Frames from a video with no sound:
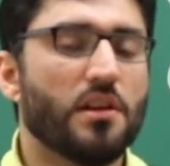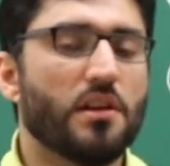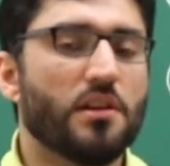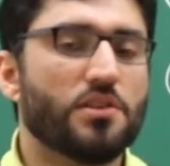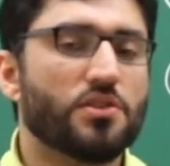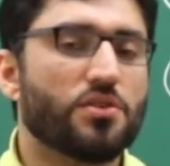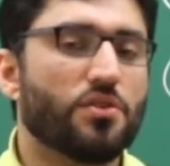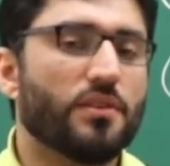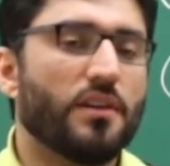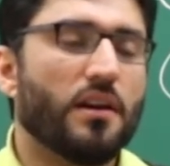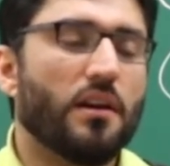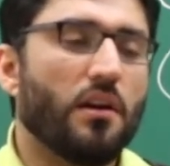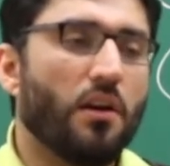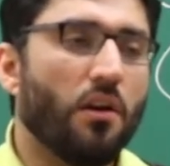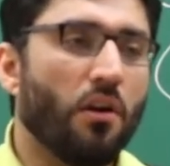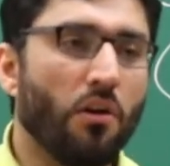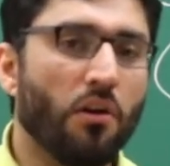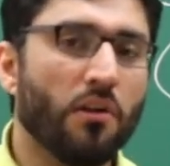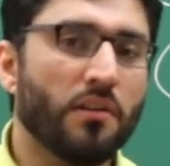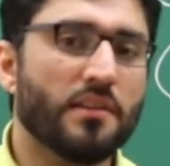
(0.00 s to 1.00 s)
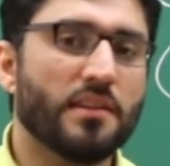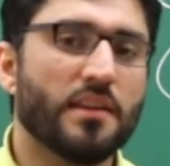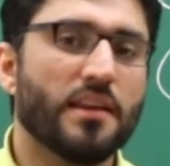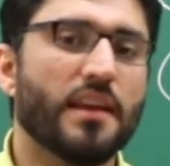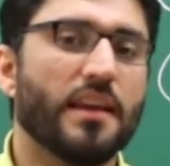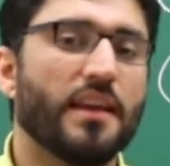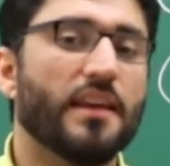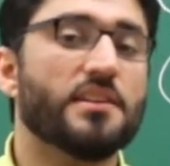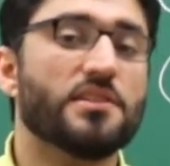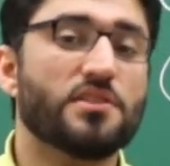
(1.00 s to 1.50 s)
So the earth
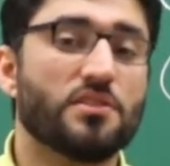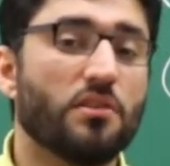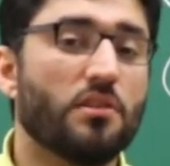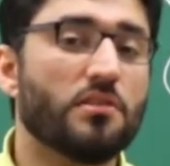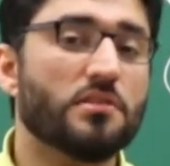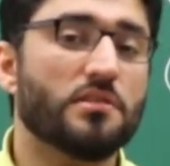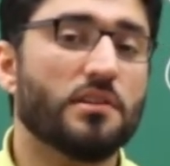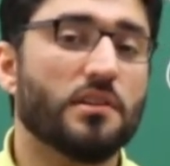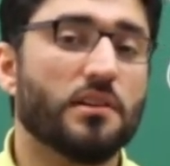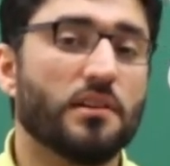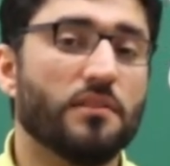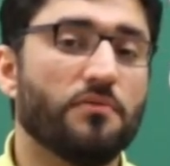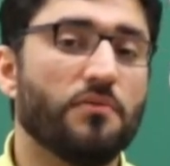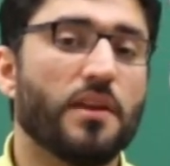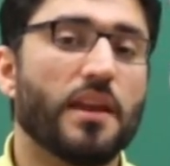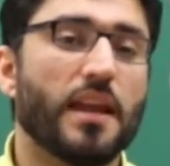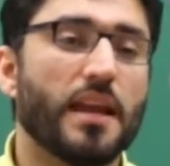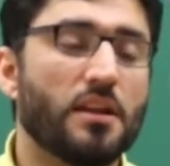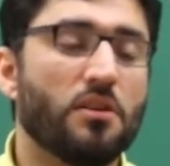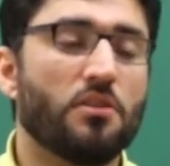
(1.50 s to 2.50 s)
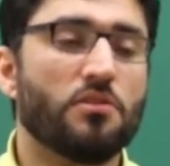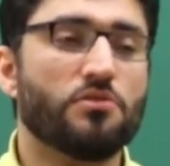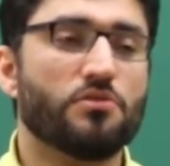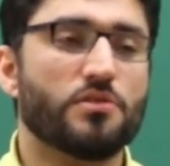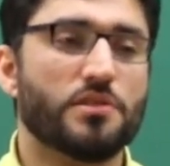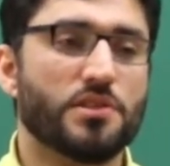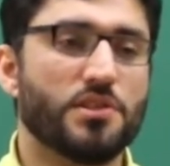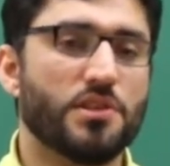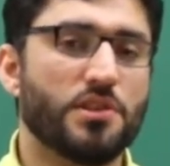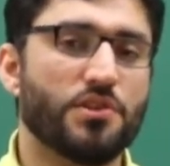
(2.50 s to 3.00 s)
is not, we cannot
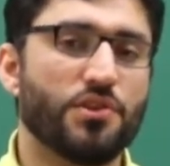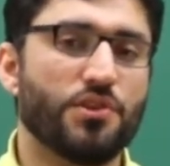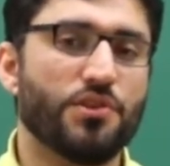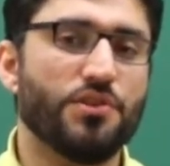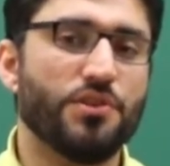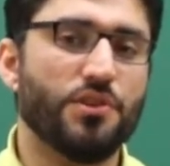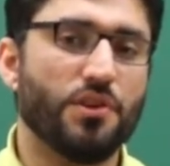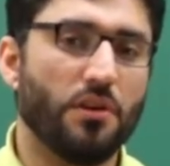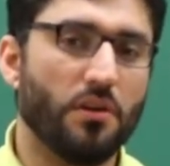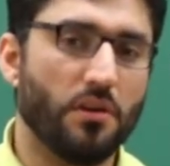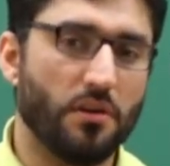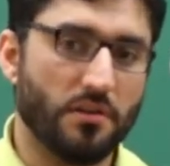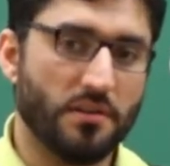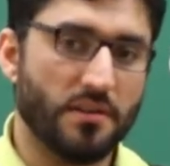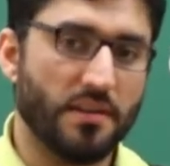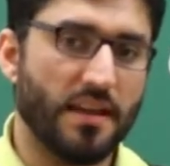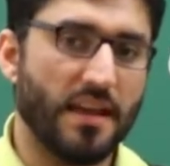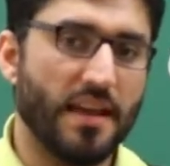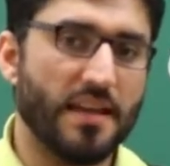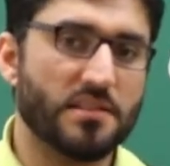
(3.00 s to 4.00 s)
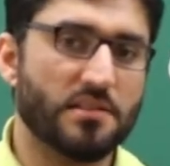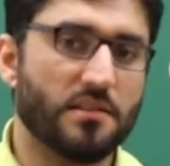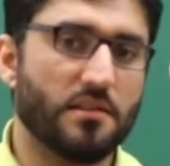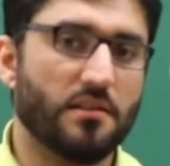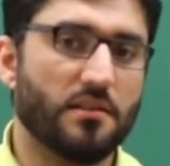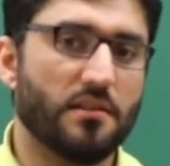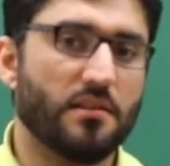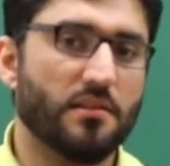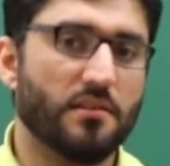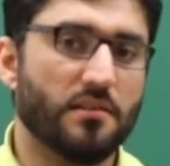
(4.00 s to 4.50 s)
consider the earth as
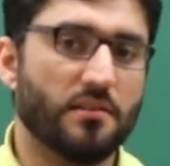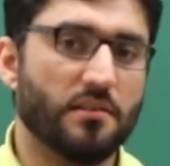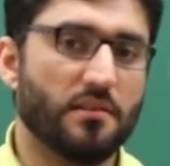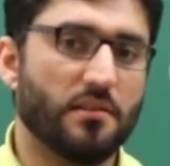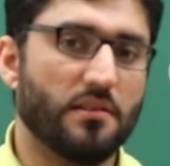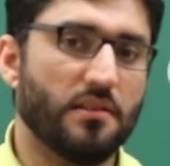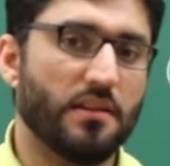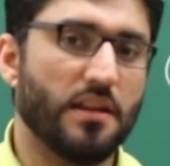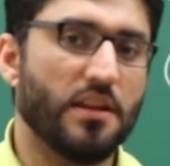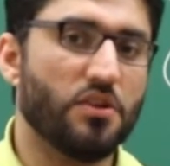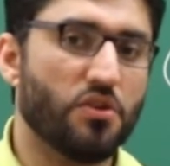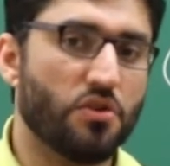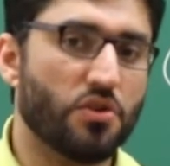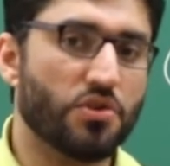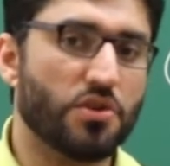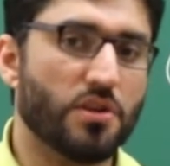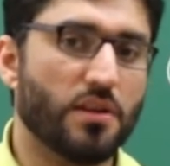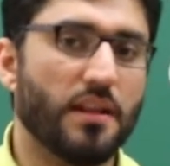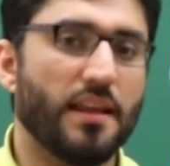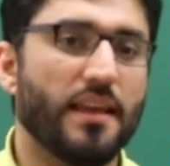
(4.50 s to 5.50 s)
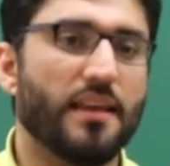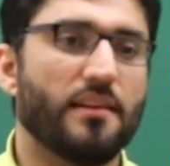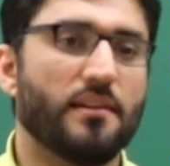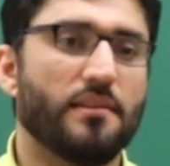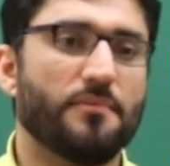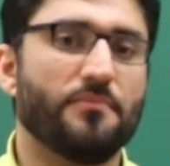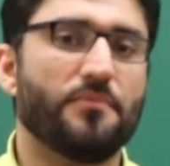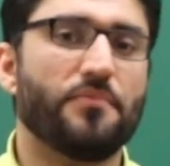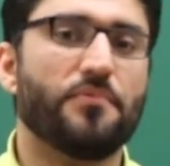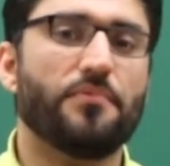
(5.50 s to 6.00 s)
an inertial
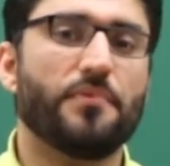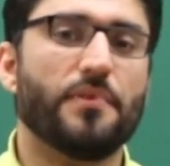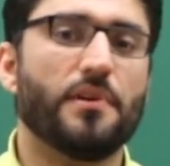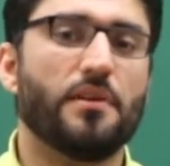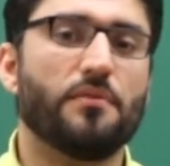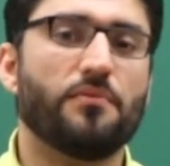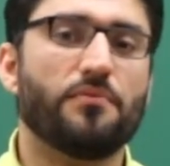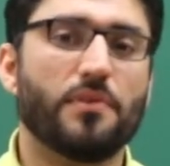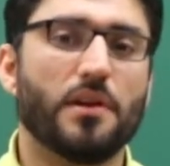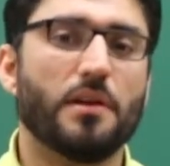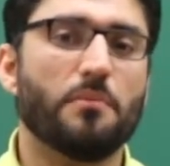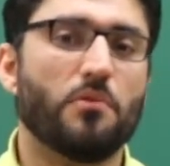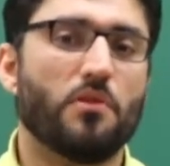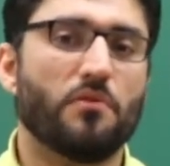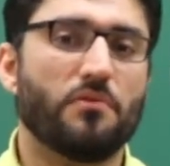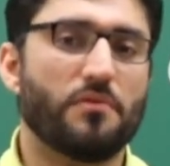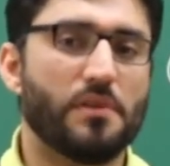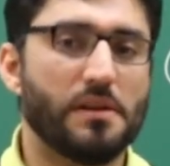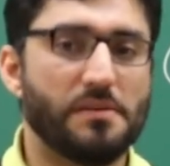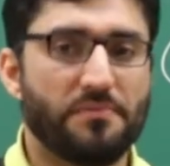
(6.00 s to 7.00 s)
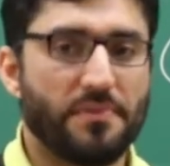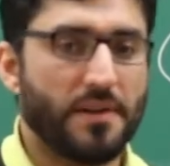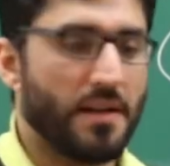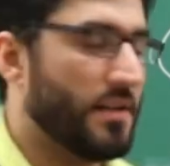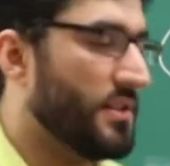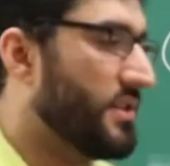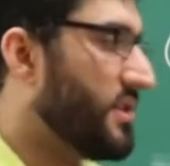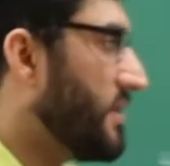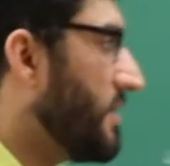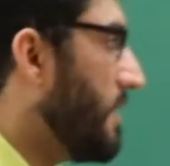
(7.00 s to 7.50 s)
frame of
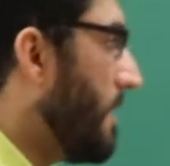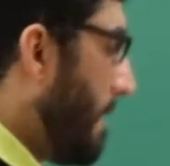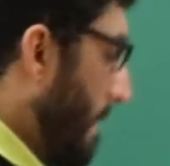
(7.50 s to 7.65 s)
reference.